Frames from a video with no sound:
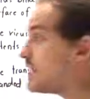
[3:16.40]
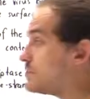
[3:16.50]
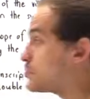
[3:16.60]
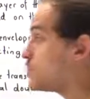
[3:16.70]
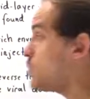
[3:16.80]

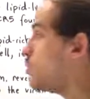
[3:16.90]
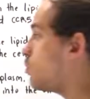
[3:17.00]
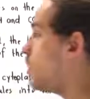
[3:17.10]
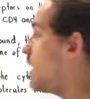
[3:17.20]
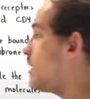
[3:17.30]

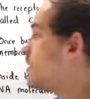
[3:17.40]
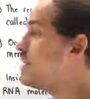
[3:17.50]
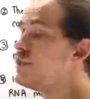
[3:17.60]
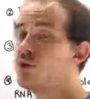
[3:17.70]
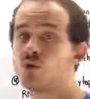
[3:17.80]
into
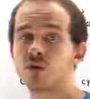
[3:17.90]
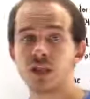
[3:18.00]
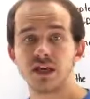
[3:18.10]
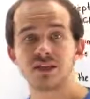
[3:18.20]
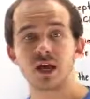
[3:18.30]
the
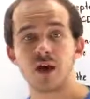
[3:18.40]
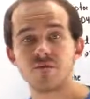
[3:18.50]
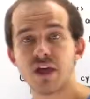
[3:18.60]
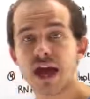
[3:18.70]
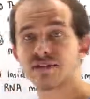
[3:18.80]
nucleus
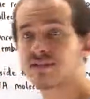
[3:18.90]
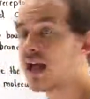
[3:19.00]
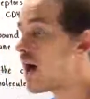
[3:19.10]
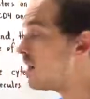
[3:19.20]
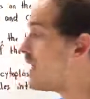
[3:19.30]
of that
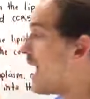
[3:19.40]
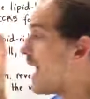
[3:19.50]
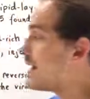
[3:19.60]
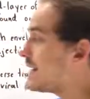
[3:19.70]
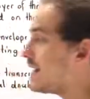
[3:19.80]
cell.
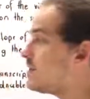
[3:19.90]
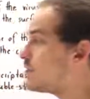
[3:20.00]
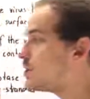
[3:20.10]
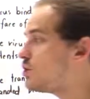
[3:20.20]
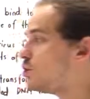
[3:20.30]
And in the